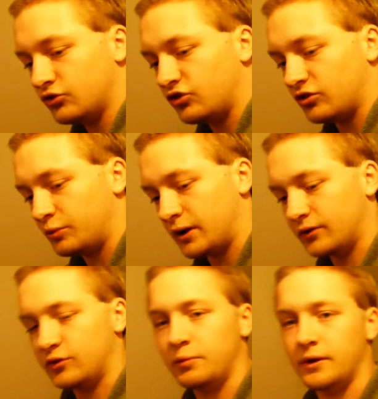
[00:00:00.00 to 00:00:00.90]
Just
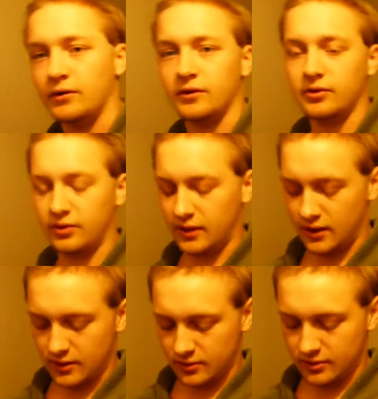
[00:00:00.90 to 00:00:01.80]
because it's bigger.
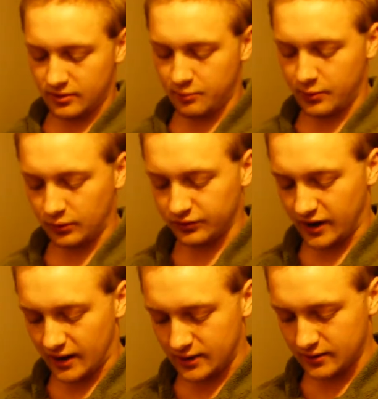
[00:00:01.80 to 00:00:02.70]
The build
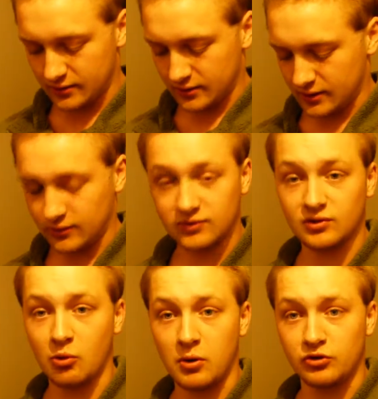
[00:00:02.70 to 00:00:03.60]
deck is
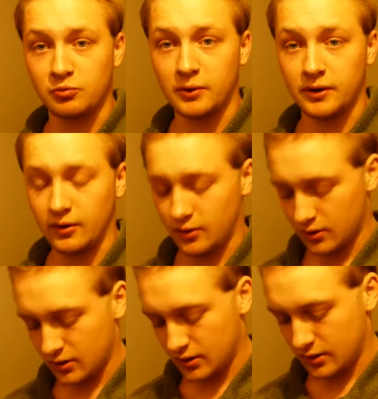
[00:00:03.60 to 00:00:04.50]
so much bigger.
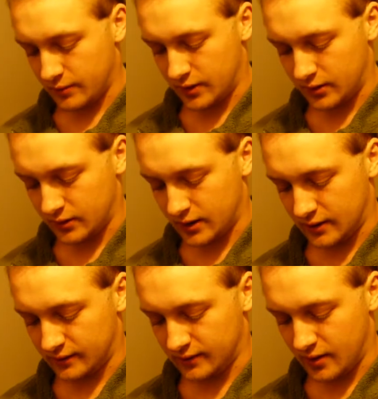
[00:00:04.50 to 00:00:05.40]

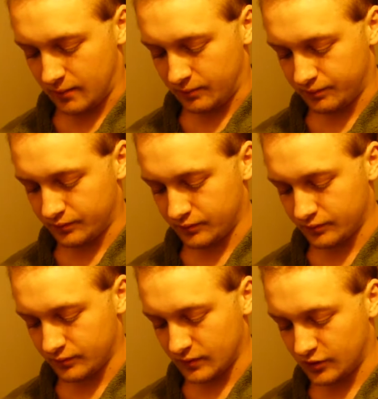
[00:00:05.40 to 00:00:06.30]
It's
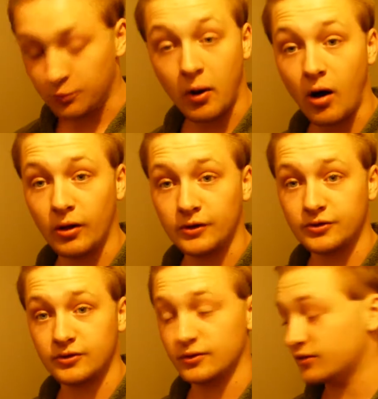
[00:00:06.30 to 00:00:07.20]

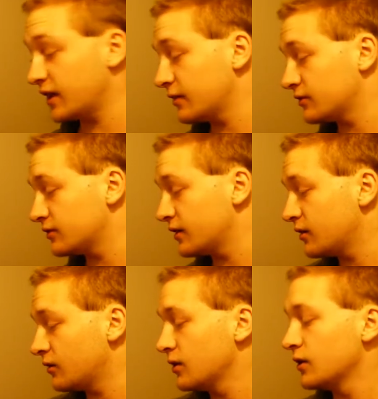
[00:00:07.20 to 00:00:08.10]
polished stainless
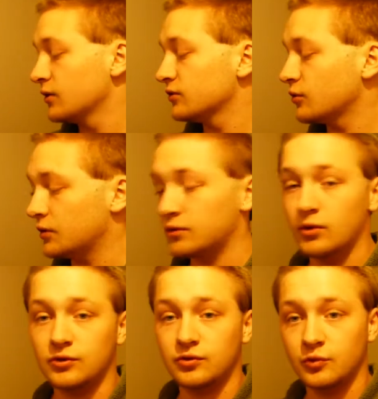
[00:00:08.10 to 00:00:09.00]
steel, so it
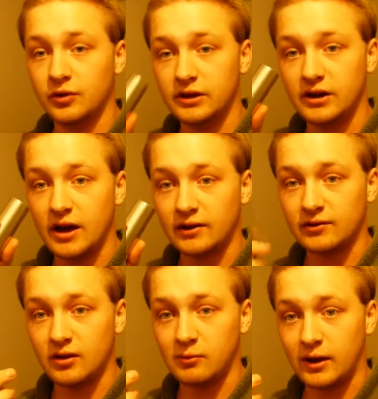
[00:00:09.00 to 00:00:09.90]
looks really
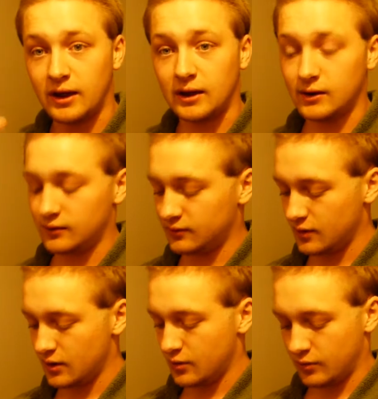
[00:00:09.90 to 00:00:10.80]
nice on my Hades,
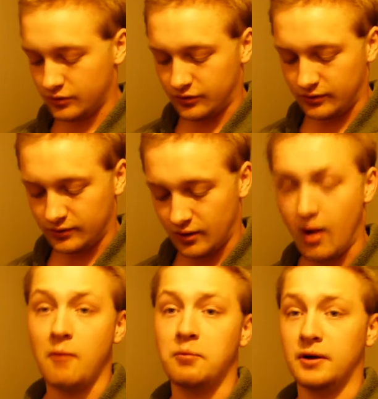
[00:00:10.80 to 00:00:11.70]
which is
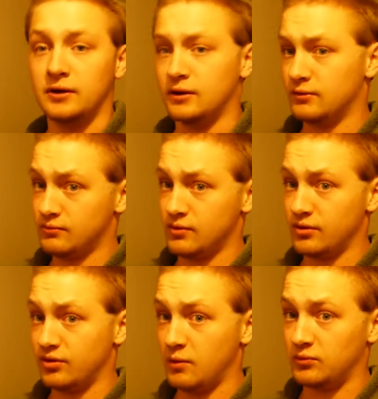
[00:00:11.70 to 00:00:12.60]
a big
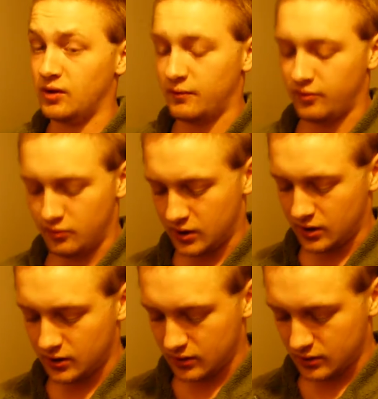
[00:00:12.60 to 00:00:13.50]
thumbs up for me.